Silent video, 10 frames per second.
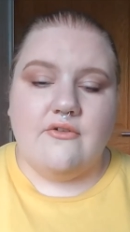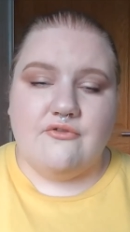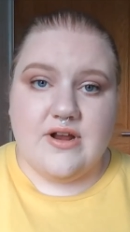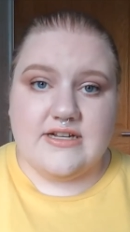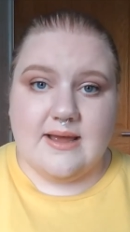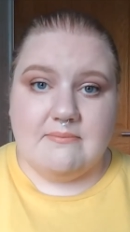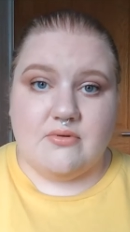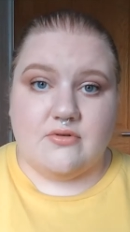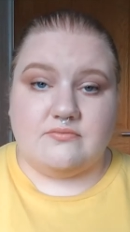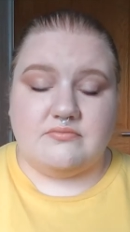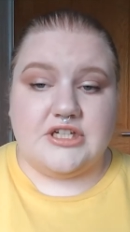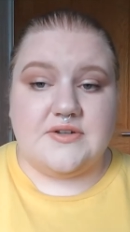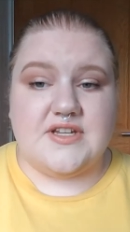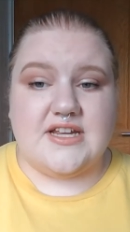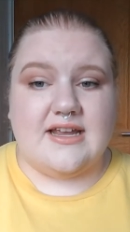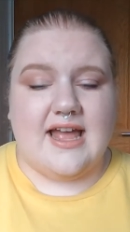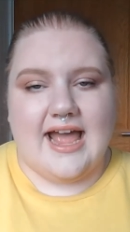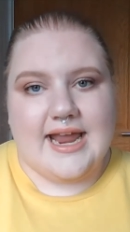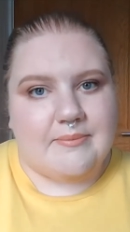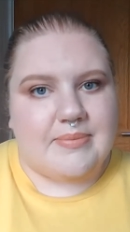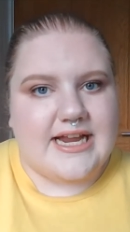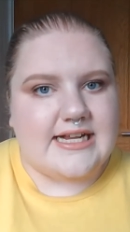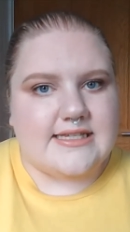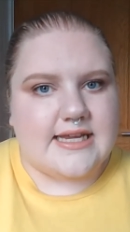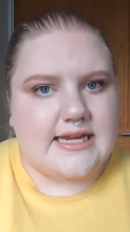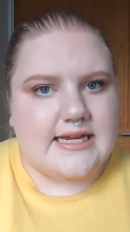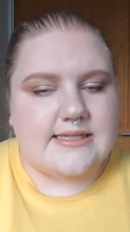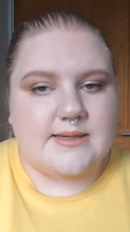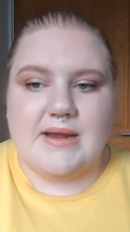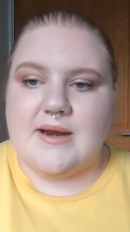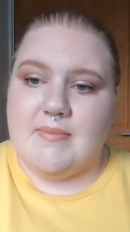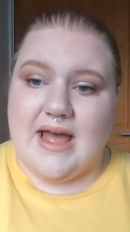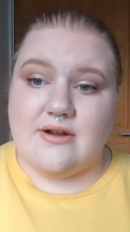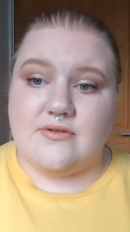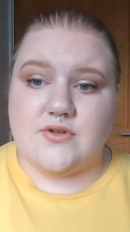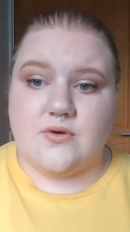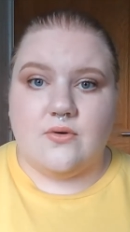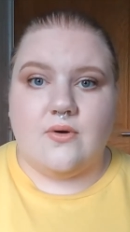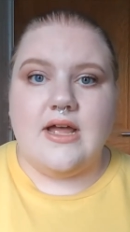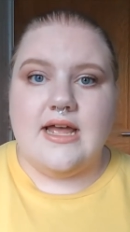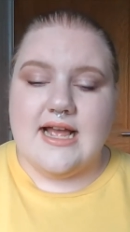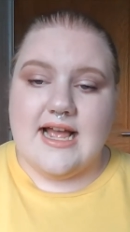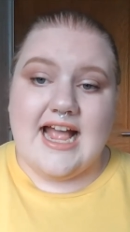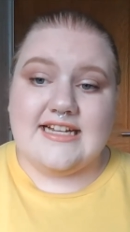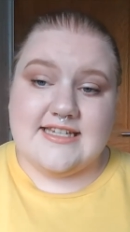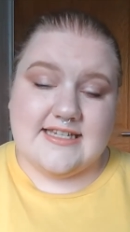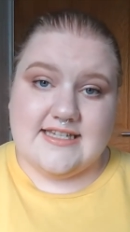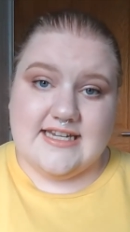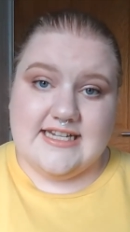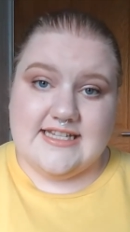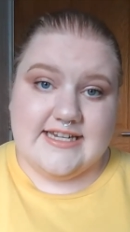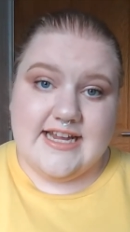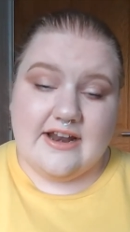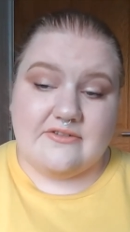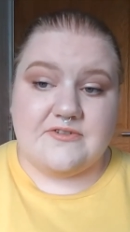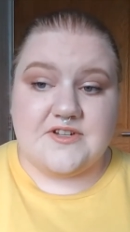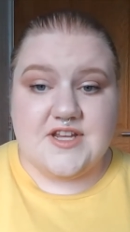For example, using ABT to mean about or SCTN for